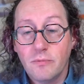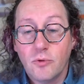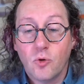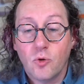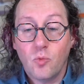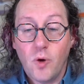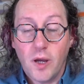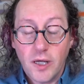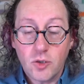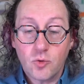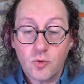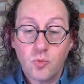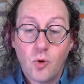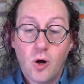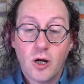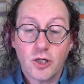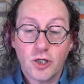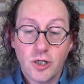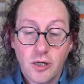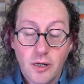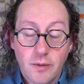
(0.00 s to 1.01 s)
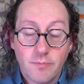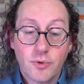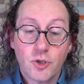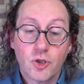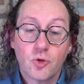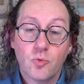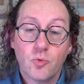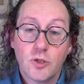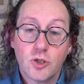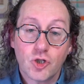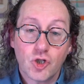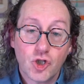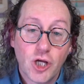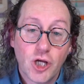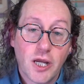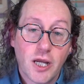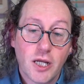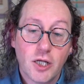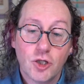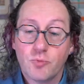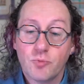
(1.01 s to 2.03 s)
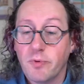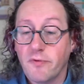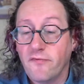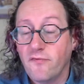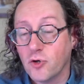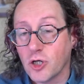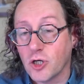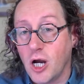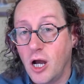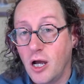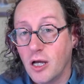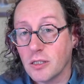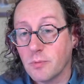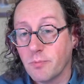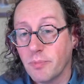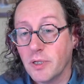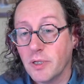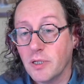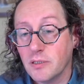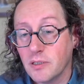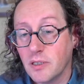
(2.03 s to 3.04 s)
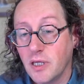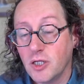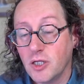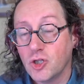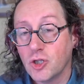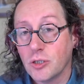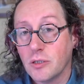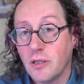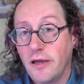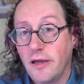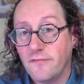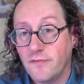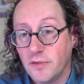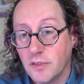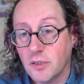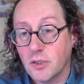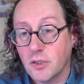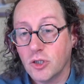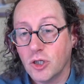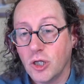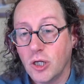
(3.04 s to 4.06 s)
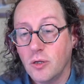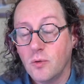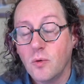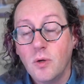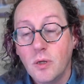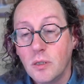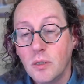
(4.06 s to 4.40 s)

The wastewater numbers will change before hospitalization levels do.